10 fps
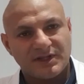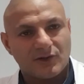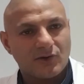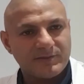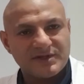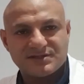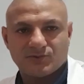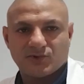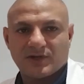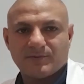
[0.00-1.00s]
the comments and
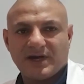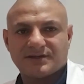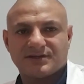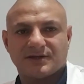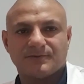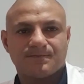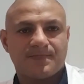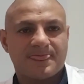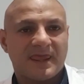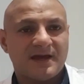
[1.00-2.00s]
we'll get back to you.
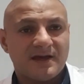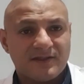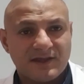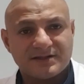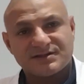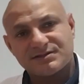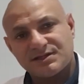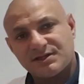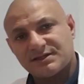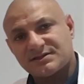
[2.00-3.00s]
Thanks. See
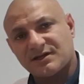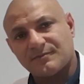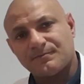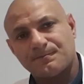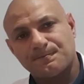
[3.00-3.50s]
you next time.